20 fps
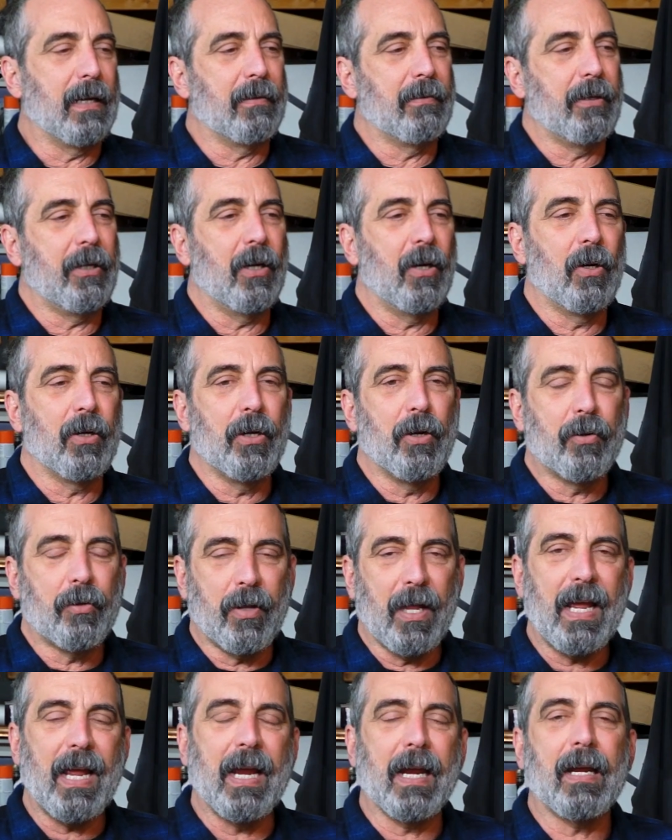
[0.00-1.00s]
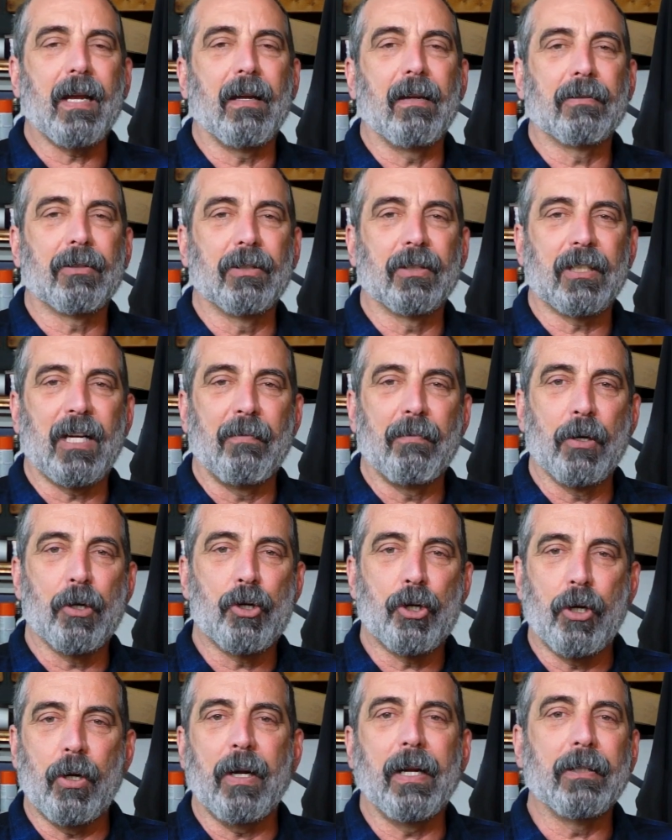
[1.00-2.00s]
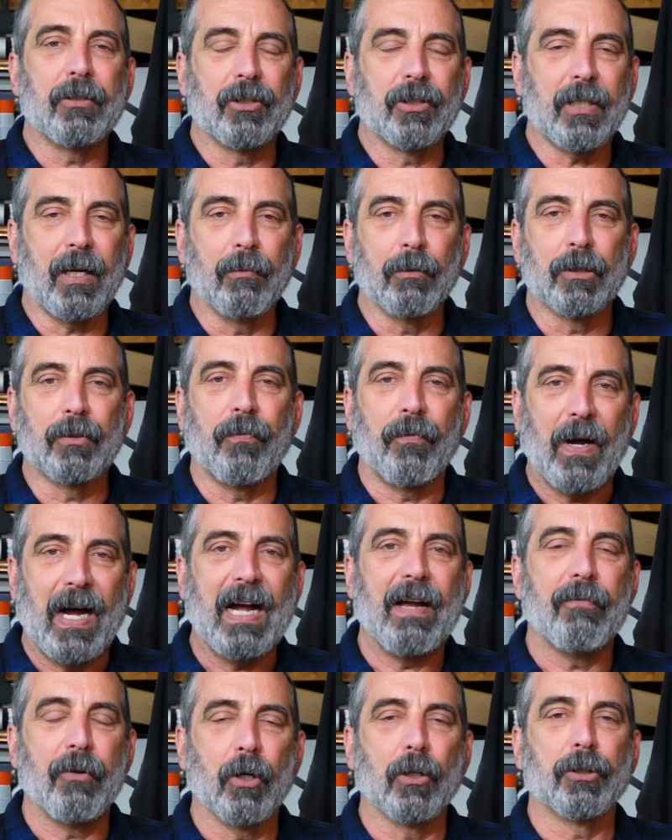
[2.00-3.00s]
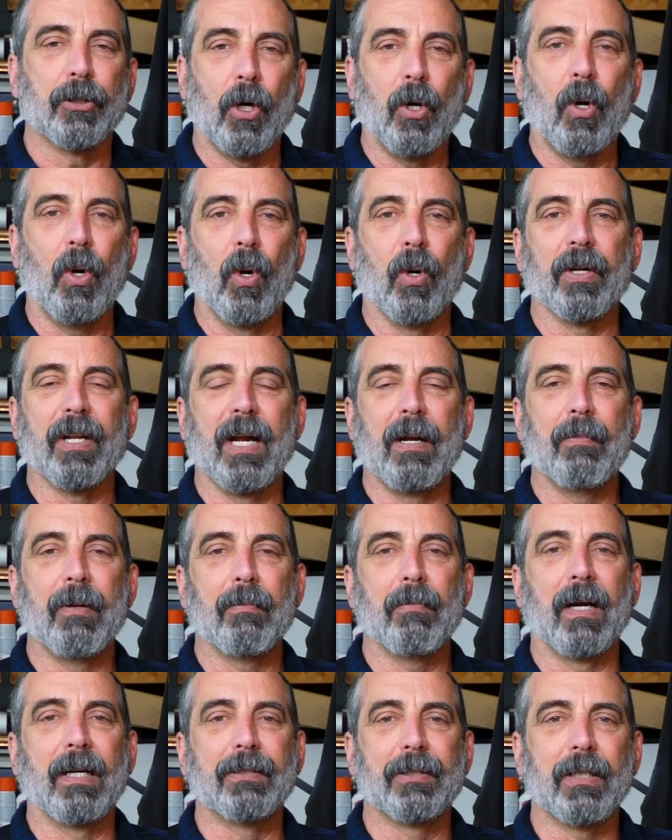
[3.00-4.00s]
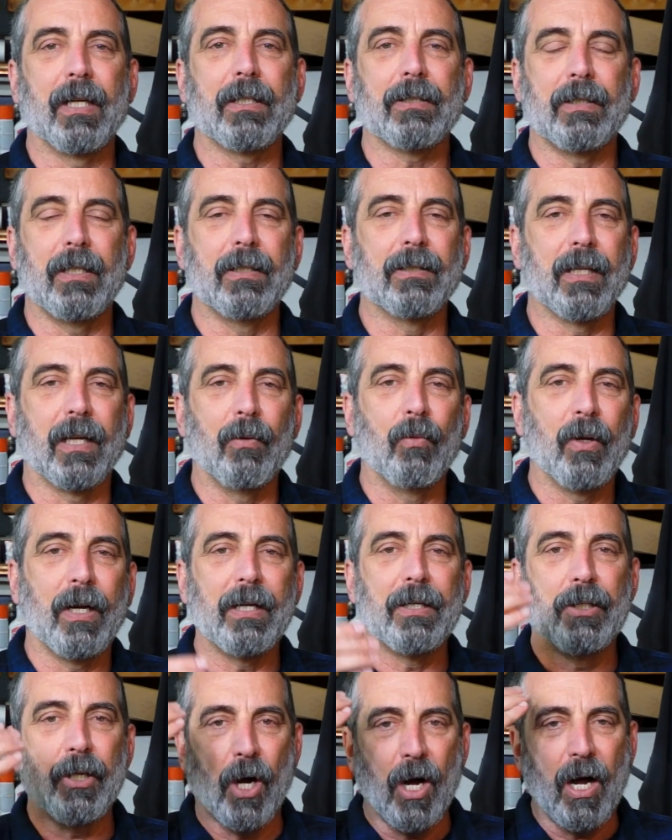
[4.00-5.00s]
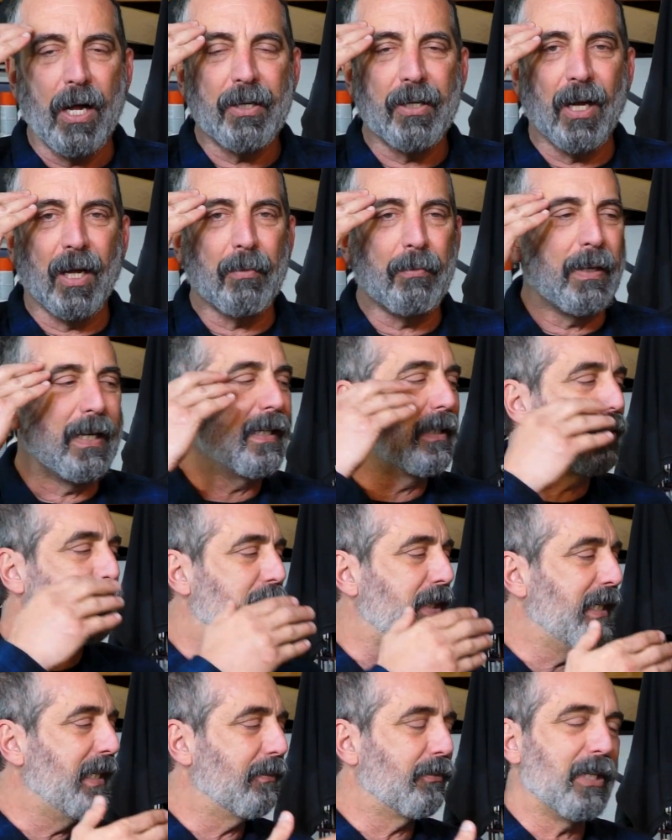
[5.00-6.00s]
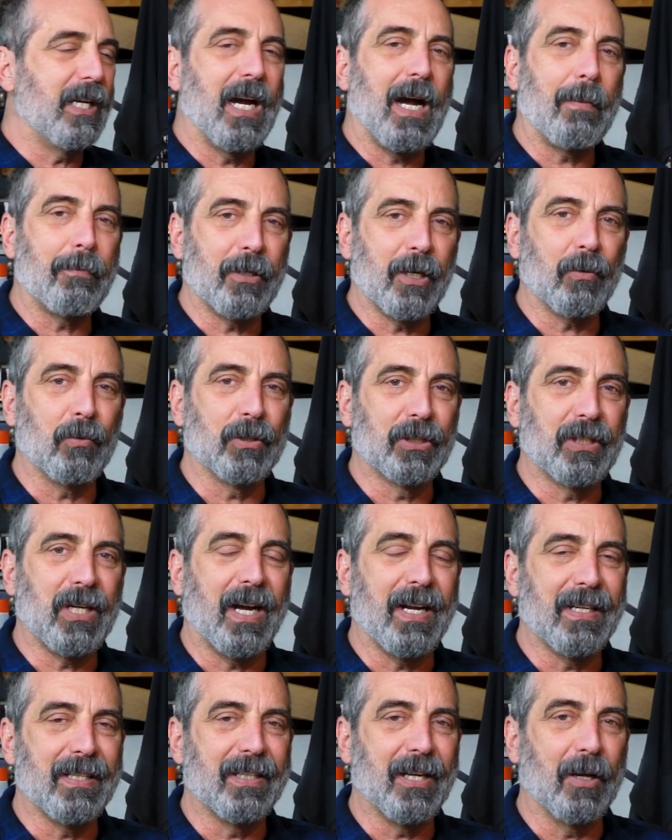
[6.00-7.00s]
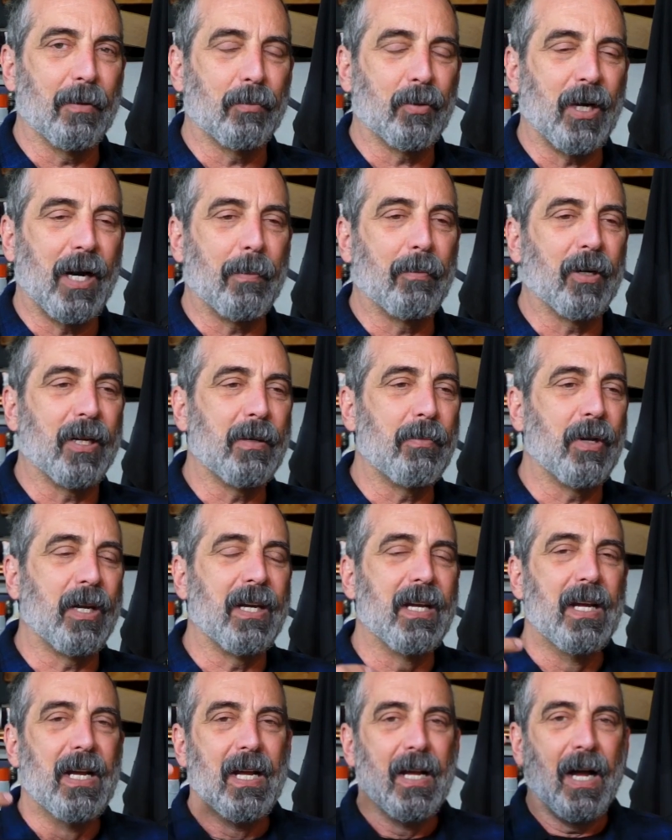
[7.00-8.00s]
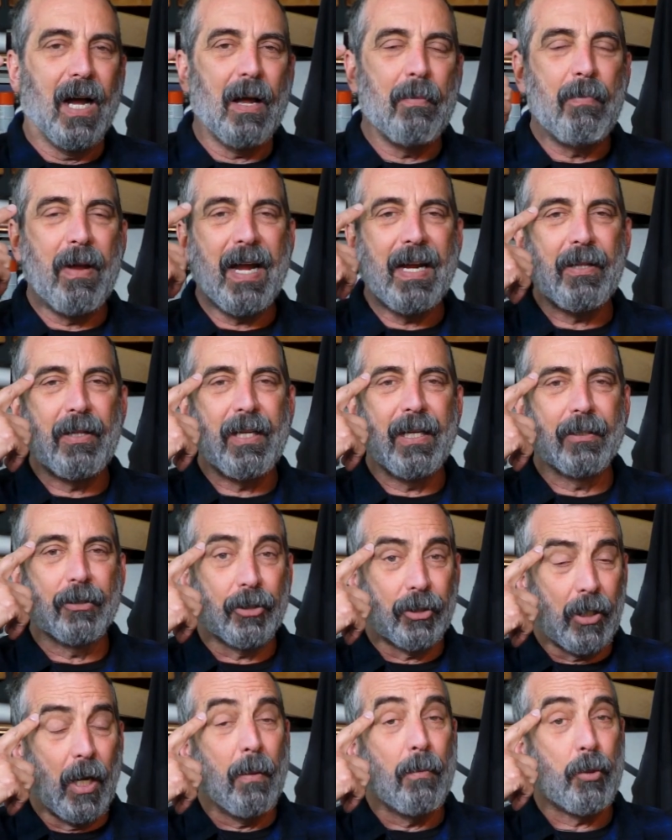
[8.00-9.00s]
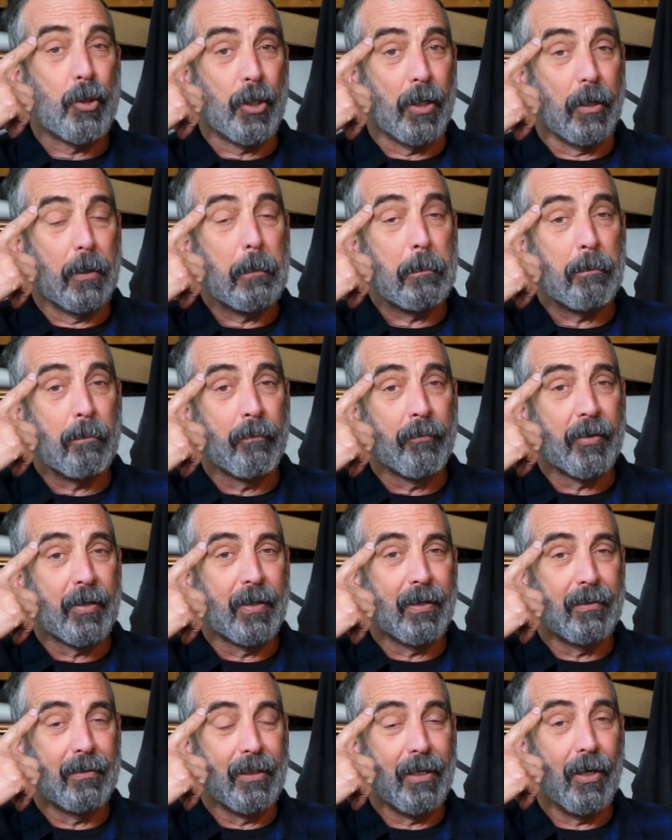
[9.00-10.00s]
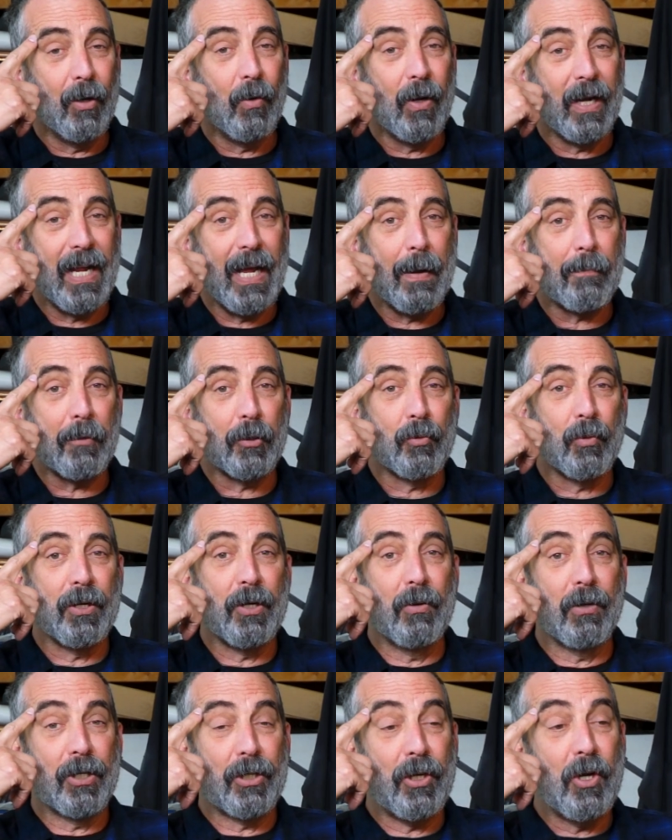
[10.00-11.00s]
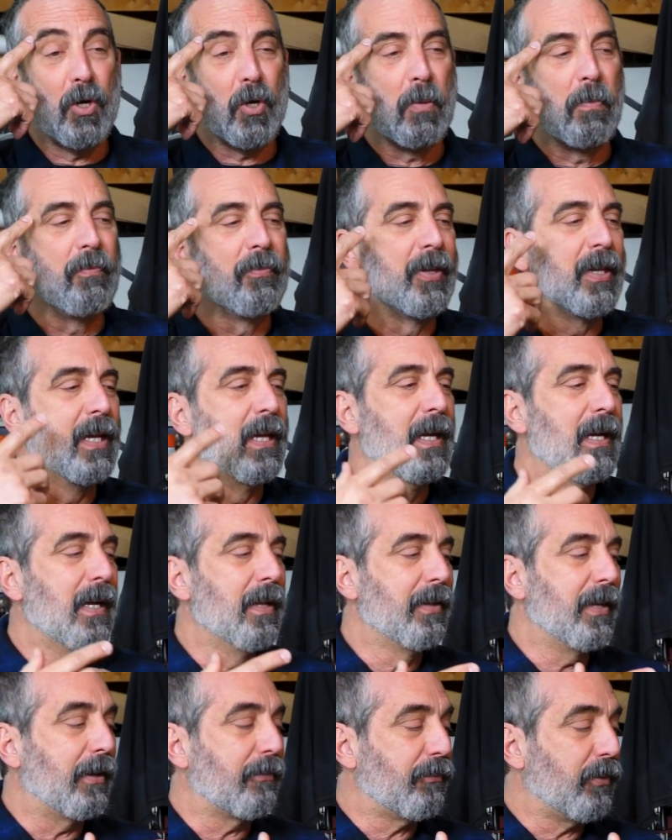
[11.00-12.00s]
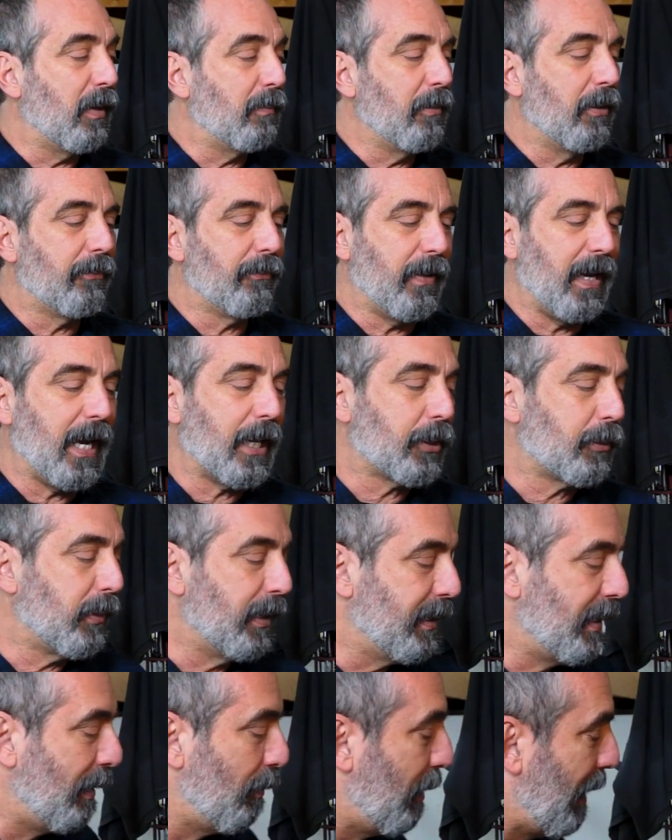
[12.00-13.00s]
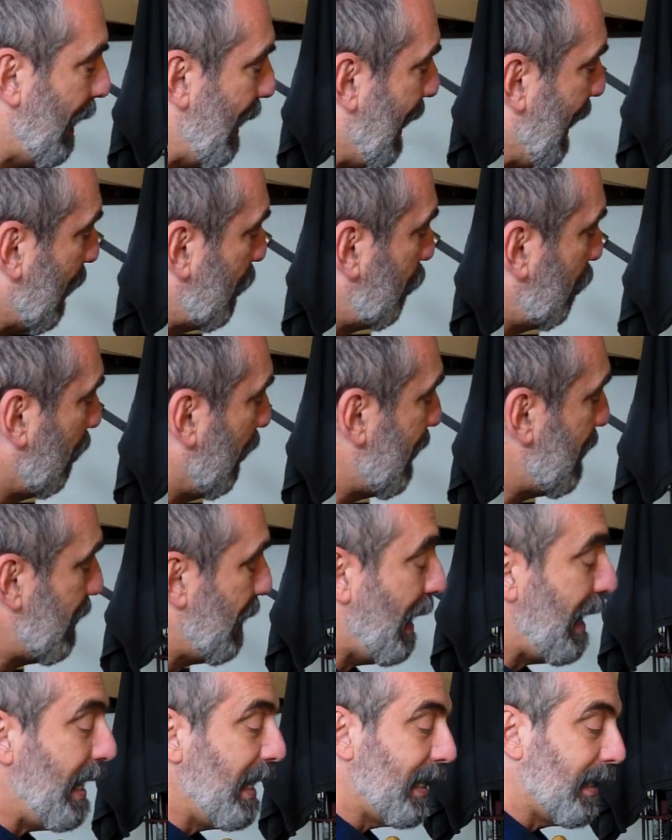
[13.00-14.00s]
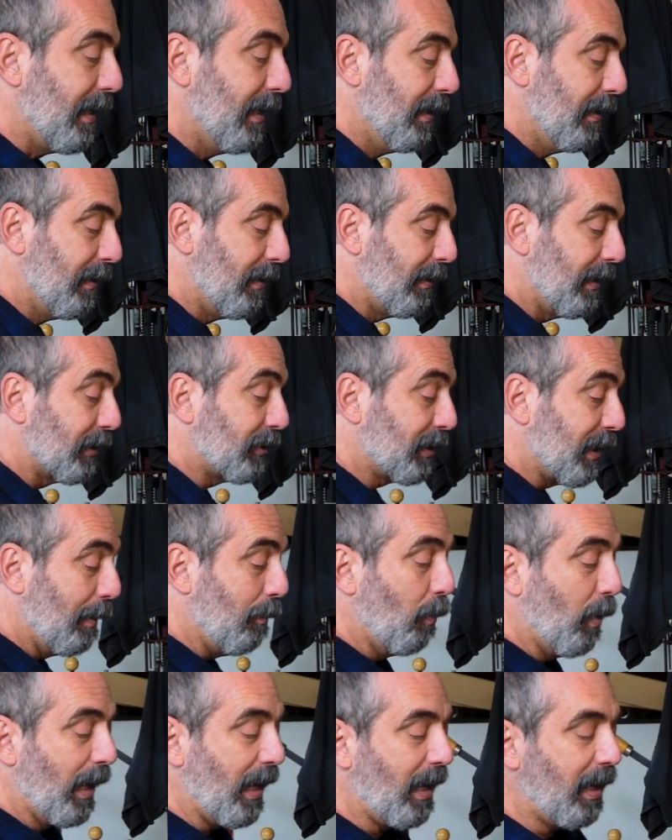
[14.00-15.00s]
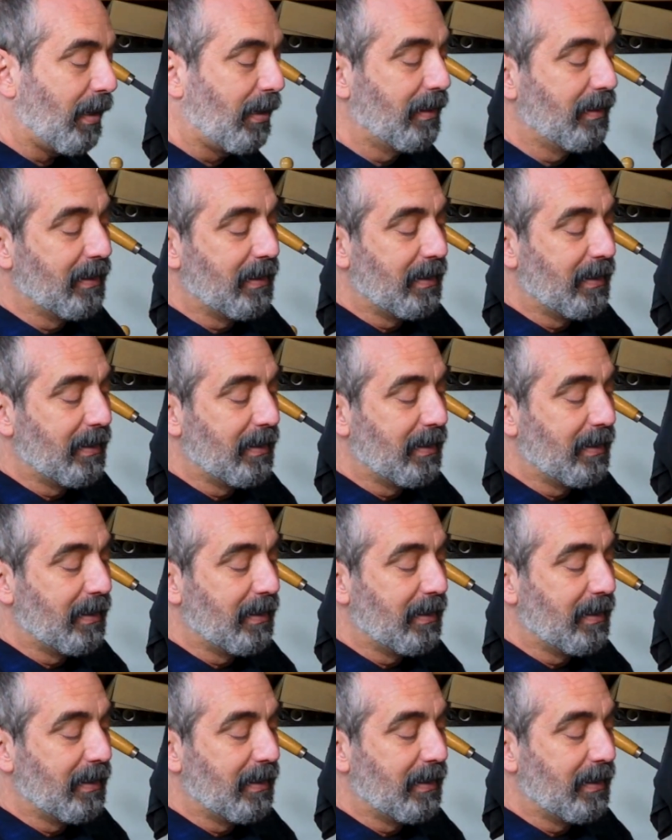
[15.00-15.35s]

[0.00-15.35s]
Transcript: You'd think, since I've been shooting since I was 5 years old and I'm in my 60s, that it would have dawned on me to see if the optic was tightened down properly. But I made the assumption, you know what happens when you assume, that from the factory they would actually take that somewhere